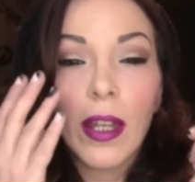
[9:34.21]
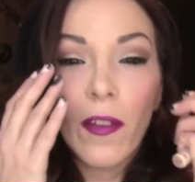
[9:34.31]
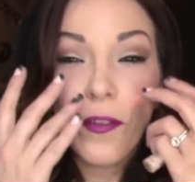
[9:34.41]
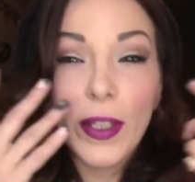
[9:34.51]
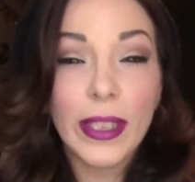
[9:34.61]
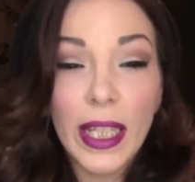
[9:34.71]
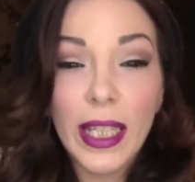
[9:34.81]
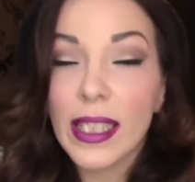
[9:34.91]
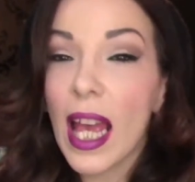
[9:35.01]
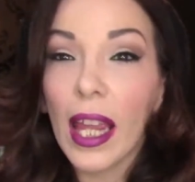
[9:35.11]
Feels like
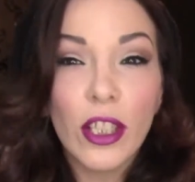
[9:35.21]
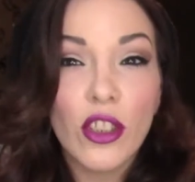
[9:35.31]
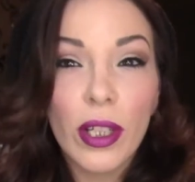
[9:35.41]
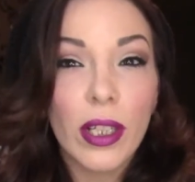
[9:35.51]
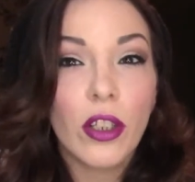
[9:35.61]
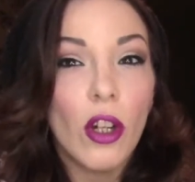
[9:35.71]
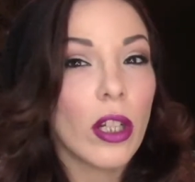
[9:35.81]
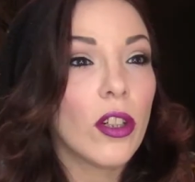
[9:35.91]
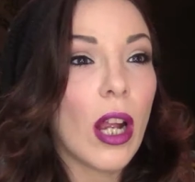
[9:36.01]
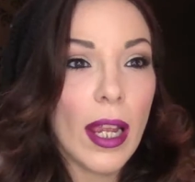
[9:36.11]
it's hydrating your
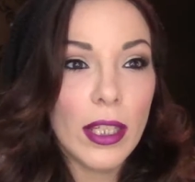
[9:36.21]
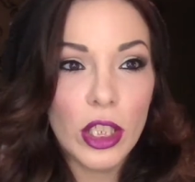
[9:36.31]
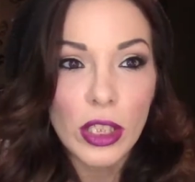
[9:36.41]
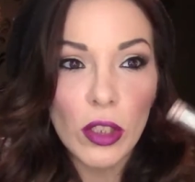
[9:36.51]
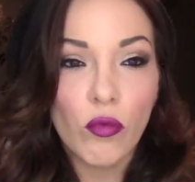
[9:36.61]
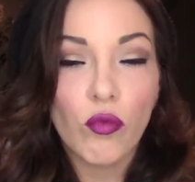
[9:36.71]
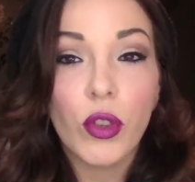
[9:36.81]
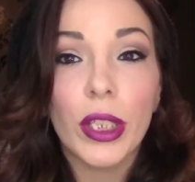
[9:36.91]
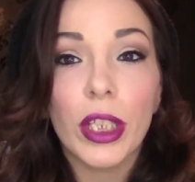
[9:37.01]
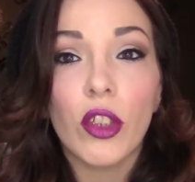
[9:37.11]
under eyes. Just a
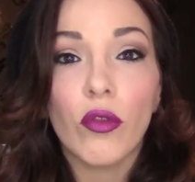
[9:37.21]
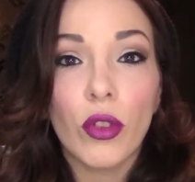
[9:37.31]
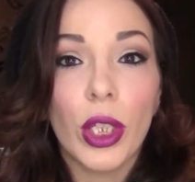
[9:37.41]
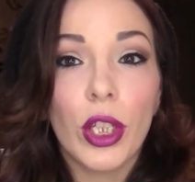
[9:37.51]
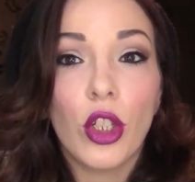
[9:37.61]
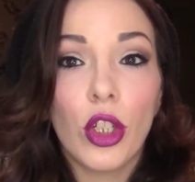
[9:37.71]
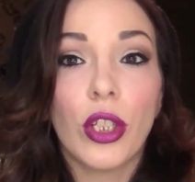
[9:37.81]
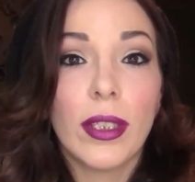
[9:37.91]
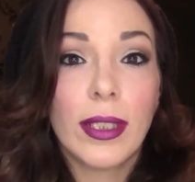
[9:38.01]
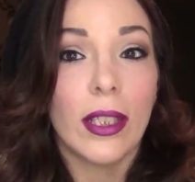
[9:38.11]
really, really good
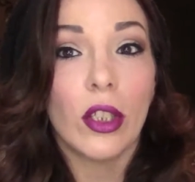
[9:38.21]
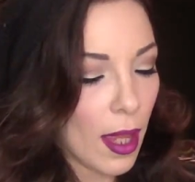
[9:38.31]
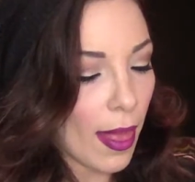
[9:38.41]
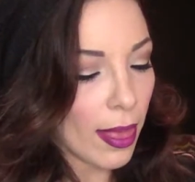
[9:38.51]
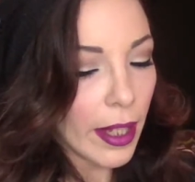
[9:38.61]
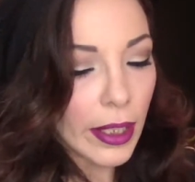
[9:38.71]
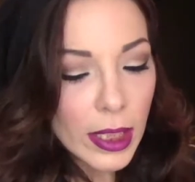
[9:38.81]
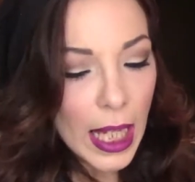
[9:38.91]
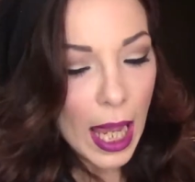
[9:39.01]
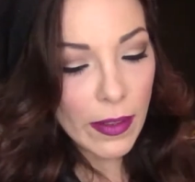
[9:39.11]
concealer. A little
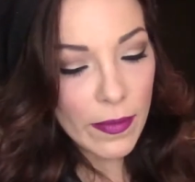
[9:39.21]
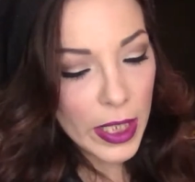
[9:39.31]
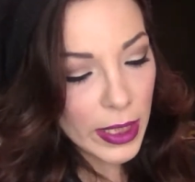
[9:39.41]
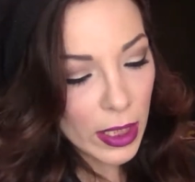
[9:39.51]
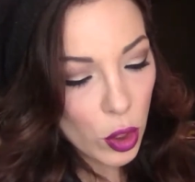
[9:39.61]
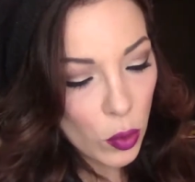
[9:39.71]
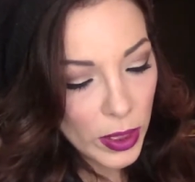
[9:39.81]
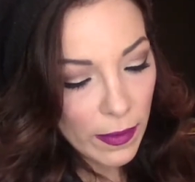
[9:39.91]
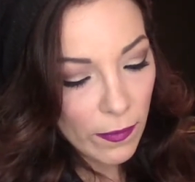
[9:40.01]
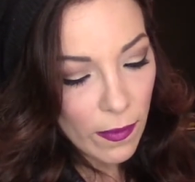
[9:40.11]
dot of this
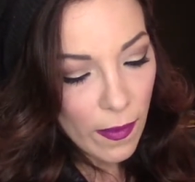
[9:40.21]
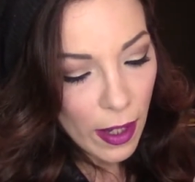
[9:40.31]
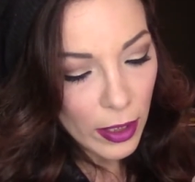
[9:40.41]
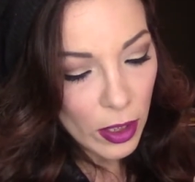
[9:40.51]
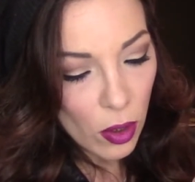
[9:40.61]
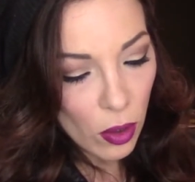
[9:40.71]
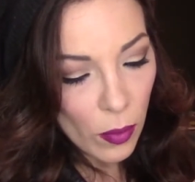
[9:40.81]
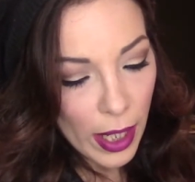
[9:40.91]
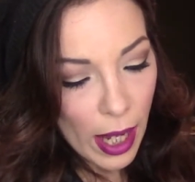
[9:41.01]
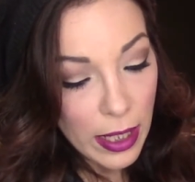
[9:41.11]
goes a very long
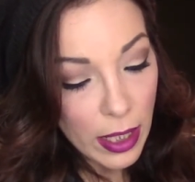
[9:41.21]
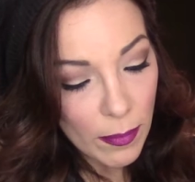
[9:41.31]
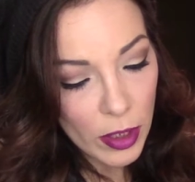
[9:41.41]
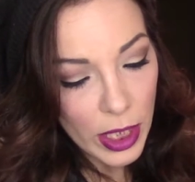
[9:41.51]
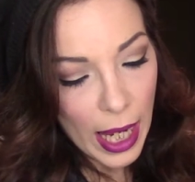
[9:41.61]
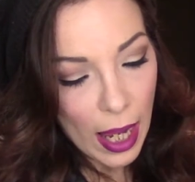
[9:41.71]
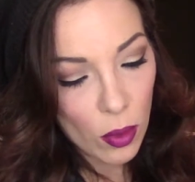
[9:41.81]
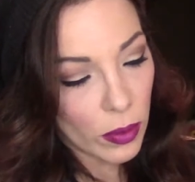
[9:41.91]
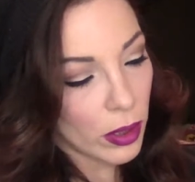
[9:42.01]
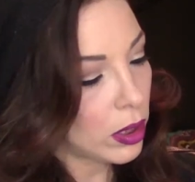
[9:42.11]
way, and I'm running
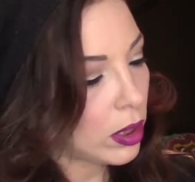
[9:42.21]
out.